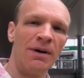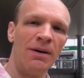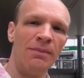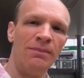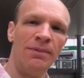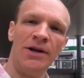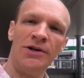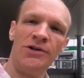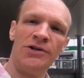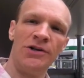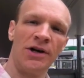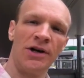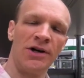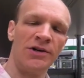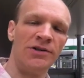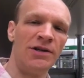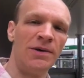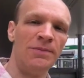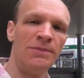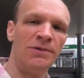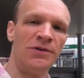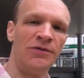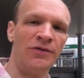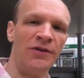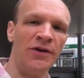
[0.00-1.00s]
my blood sugar
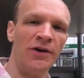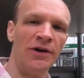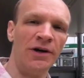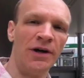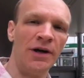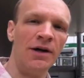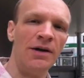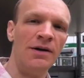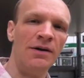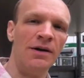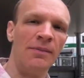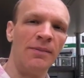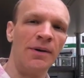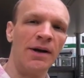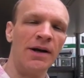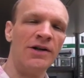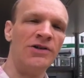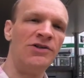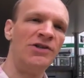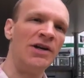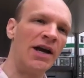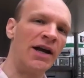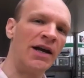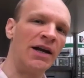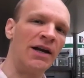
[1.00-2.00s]
seems to feel good. I'm going
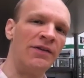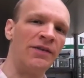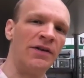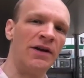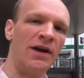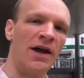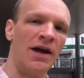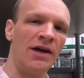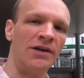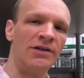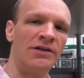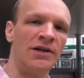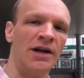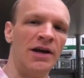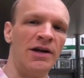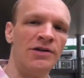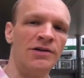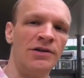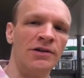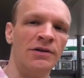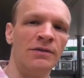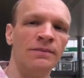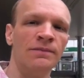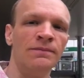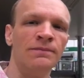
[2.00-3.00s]
to check it at the next
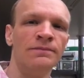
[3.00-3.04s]
station.